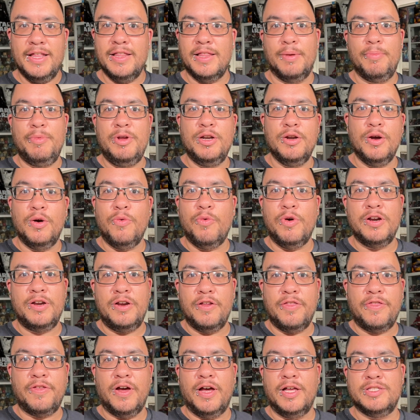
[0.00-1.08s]
Let me know what
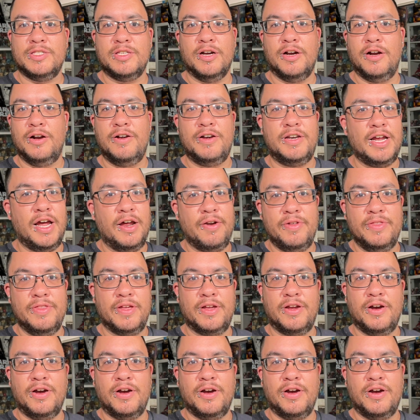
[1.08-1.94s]
your thoughts are down in the